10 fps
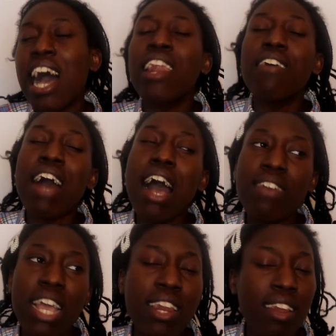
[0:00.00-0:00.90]
I
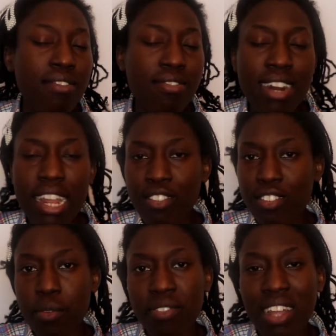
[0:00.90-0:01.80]
have a hate-love
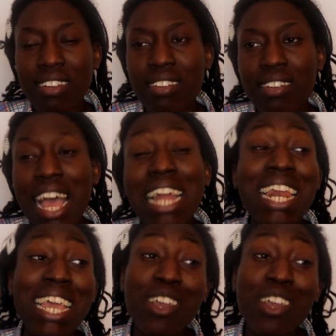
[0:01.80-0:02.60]
relationship with London and